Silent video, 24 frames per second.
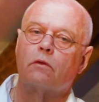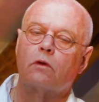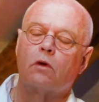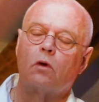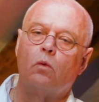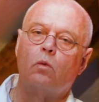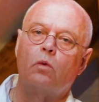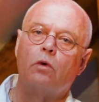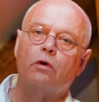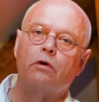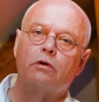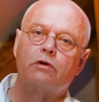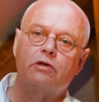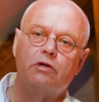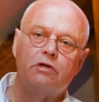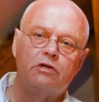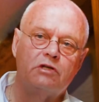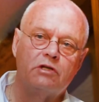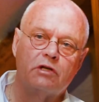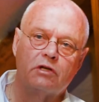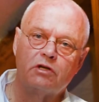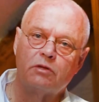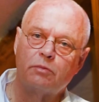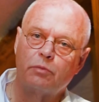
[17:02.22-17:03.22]
we're
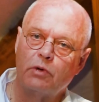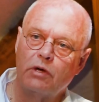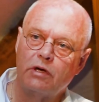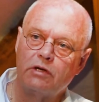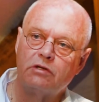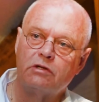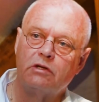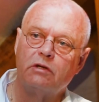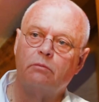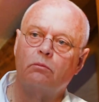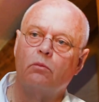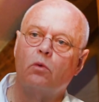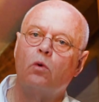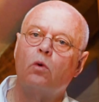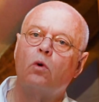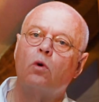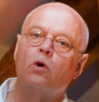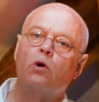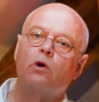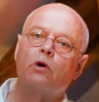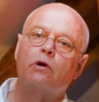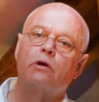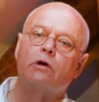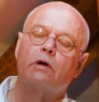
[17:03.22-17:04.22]
just expressing
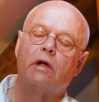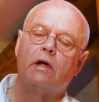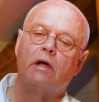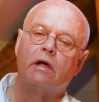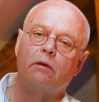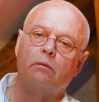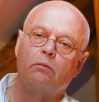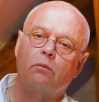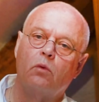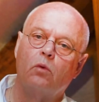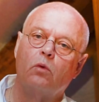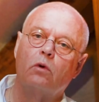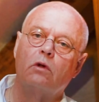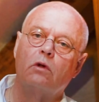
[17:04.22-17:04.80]
more and more